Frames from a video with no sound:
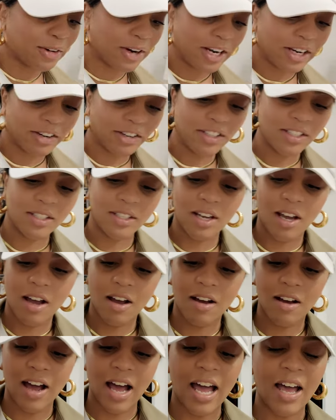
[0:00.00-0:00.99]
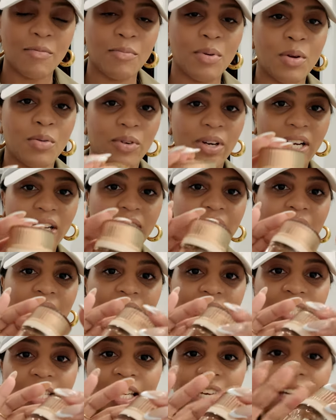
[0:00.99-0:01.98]
fragrance, y'all, I have been wearing
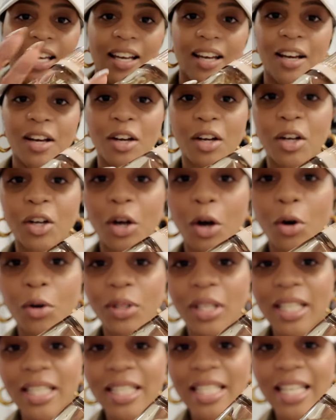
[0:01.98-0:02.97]
this Golden